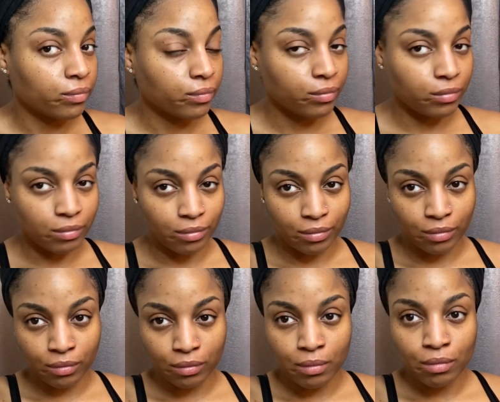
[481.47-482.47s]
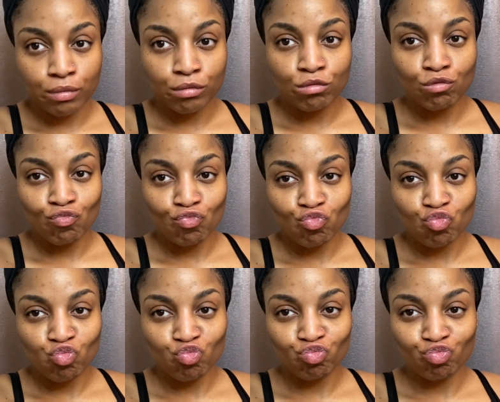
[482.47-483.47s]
Nobody speaks.